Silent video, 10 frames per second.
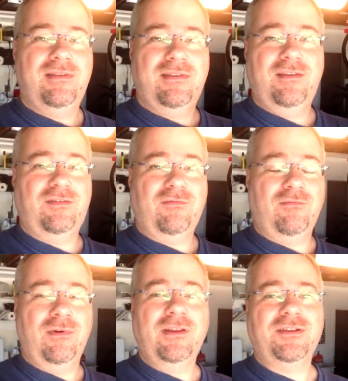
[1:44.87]
this
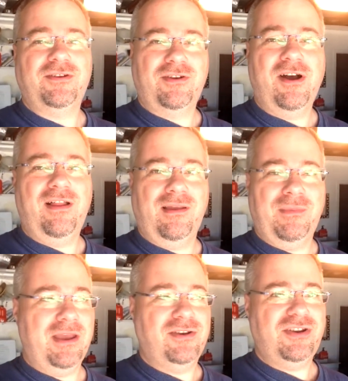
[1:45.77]
realtor calling
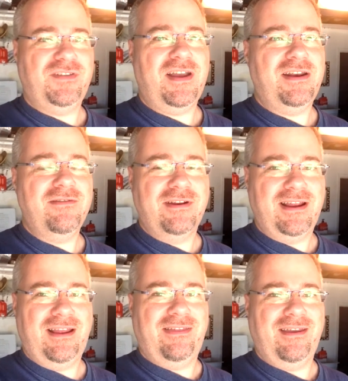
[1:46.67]
me, she's not new to
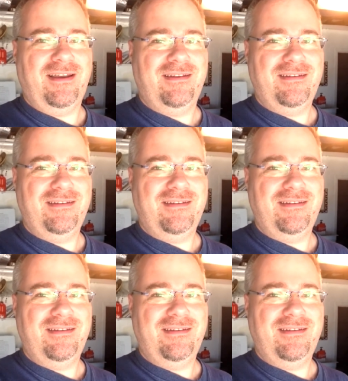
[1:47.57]
anything.